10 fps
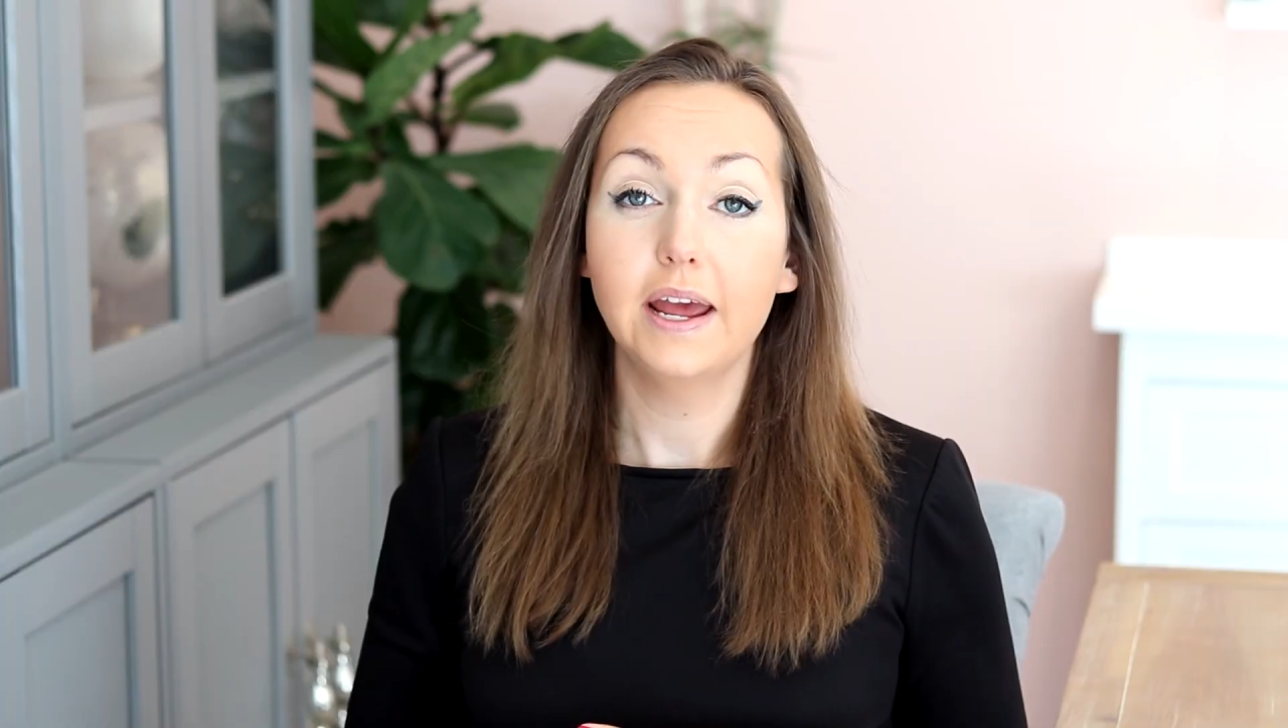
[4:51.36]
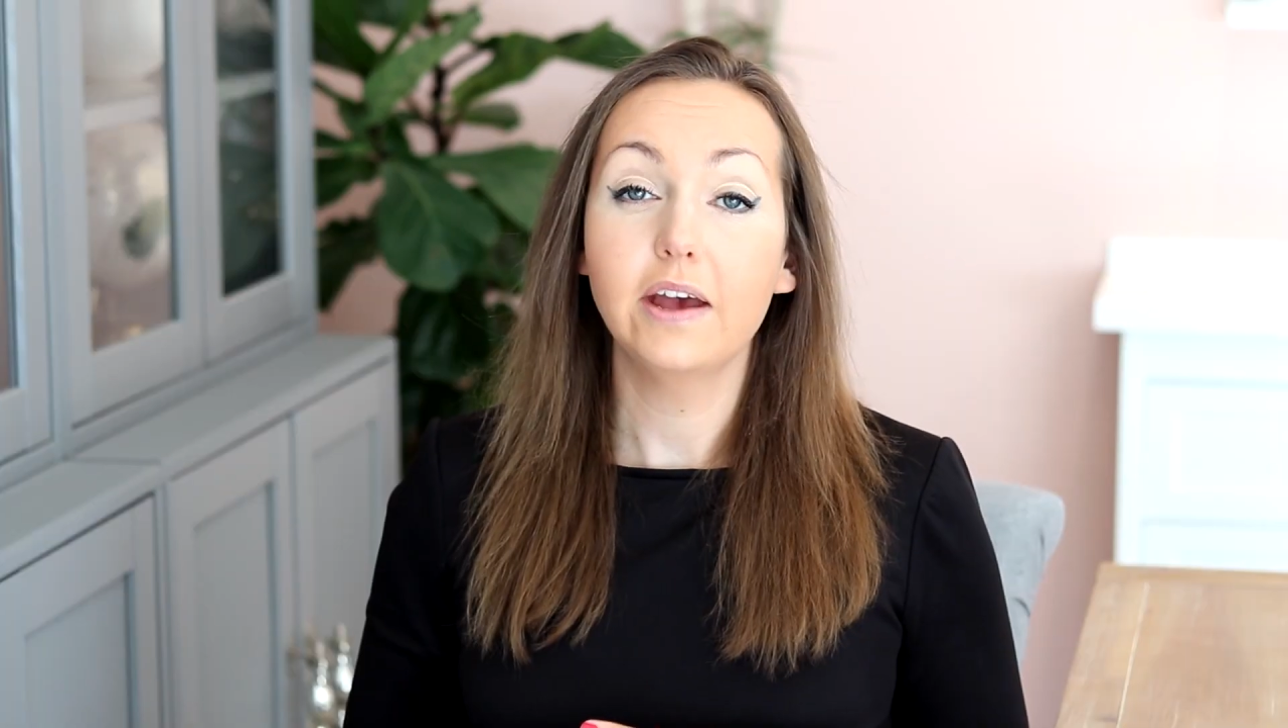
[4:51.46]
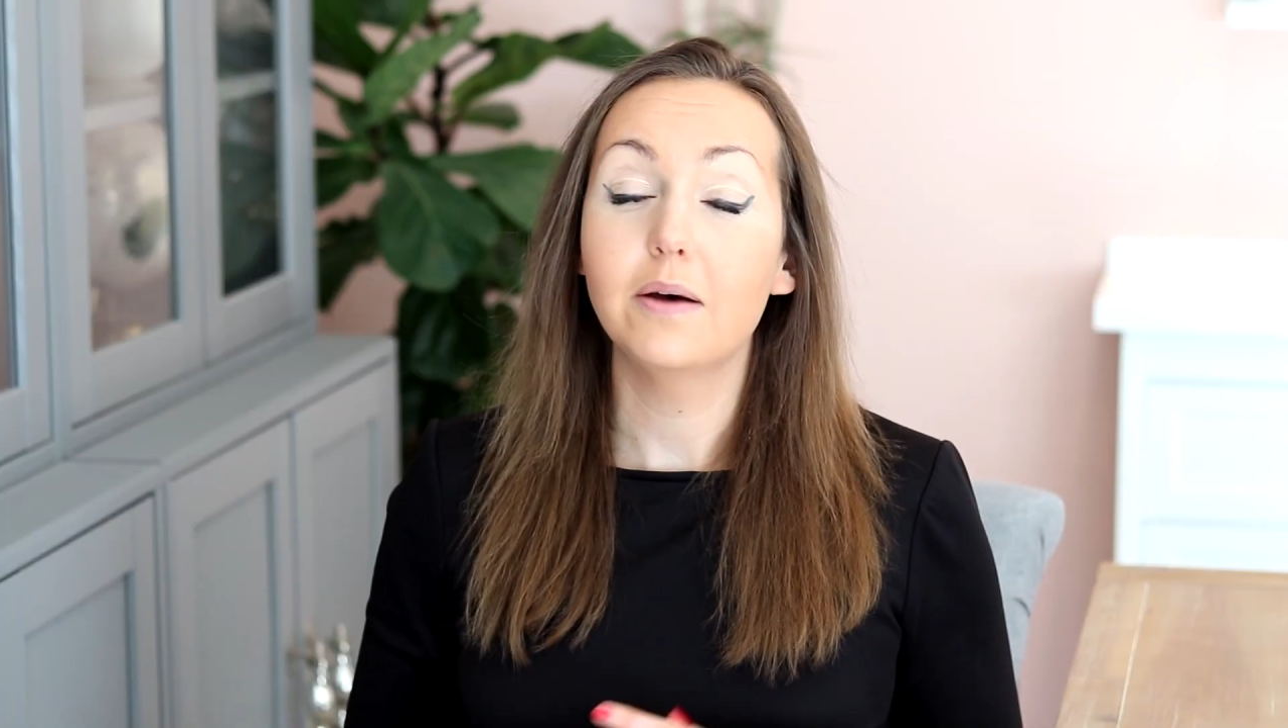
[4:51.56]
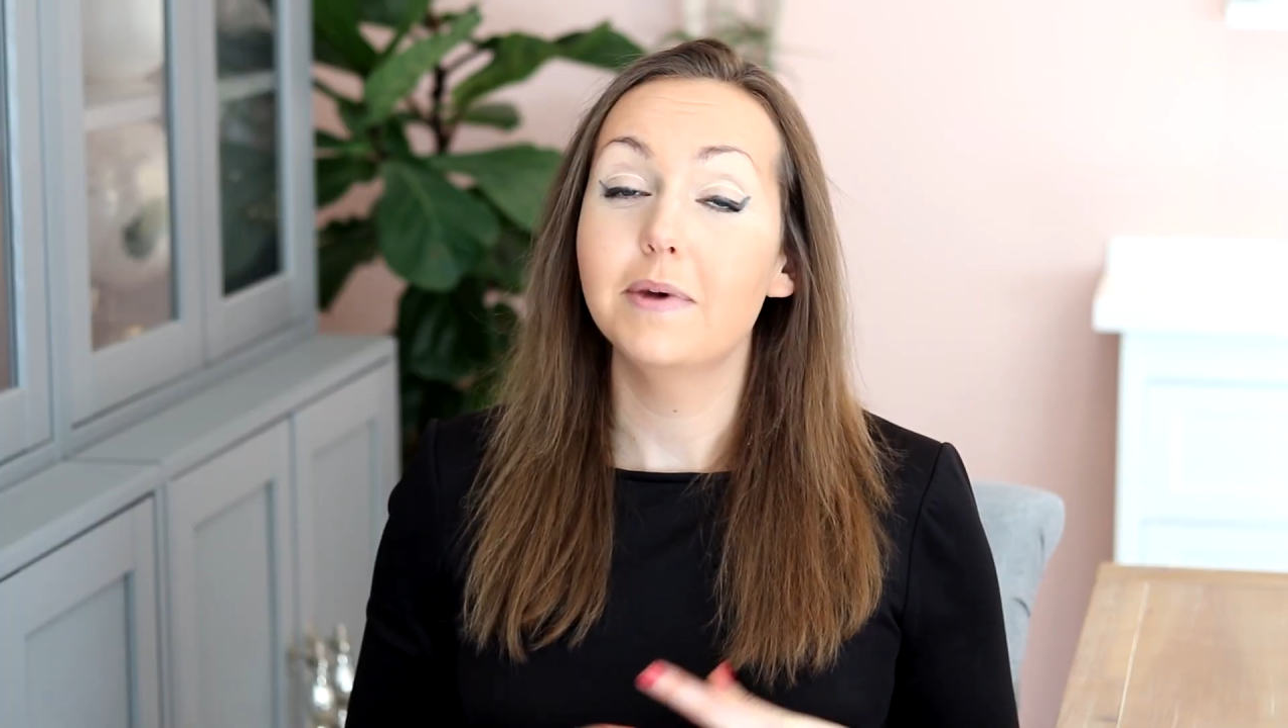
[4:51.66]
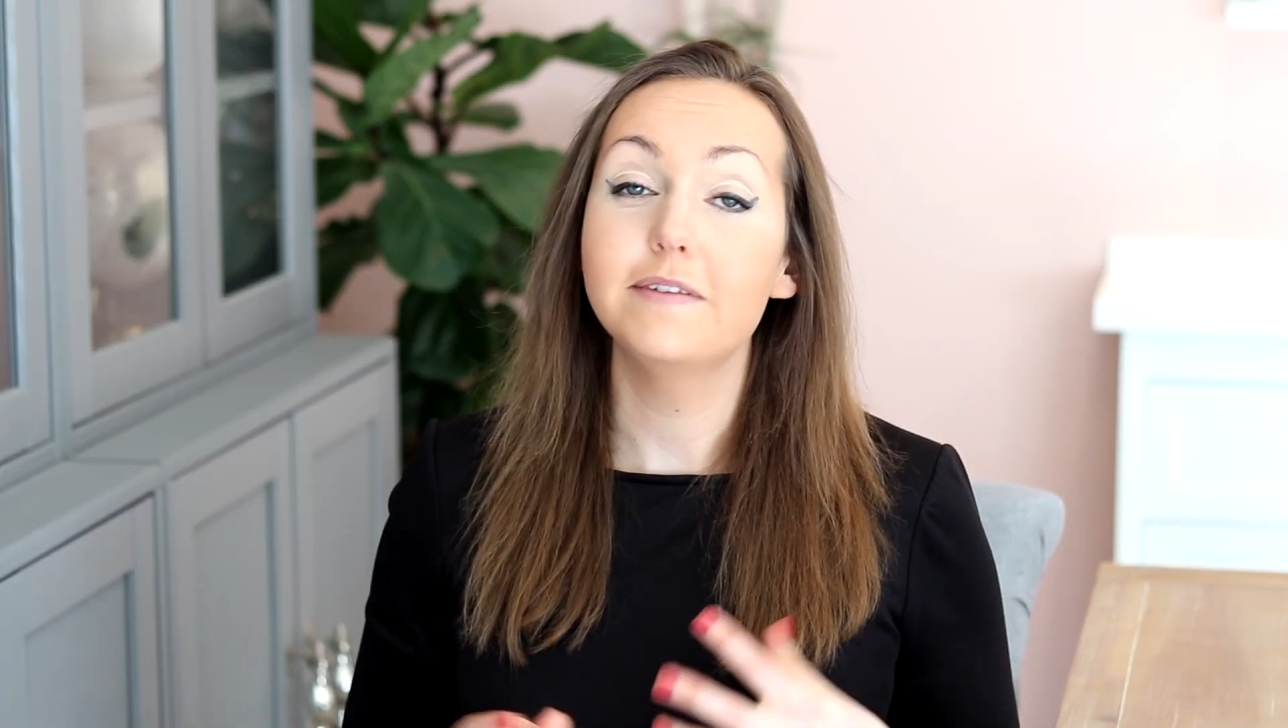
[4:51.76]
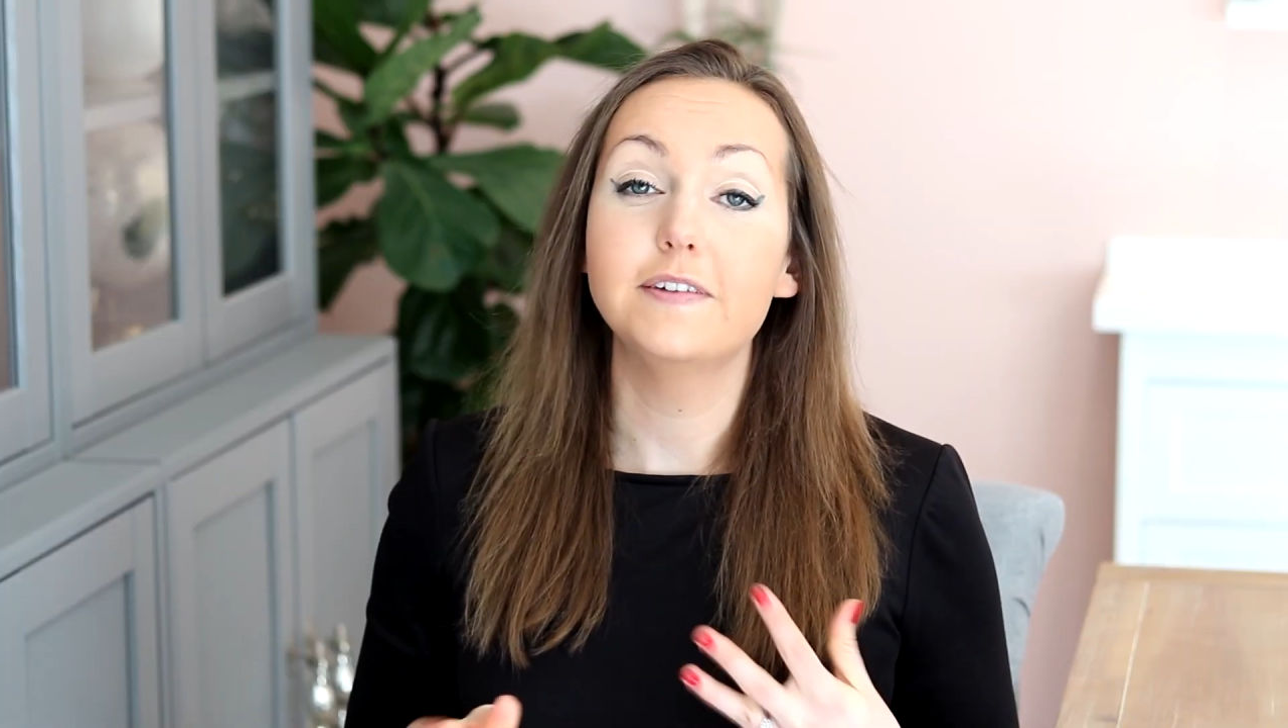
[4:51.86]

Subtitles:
I got my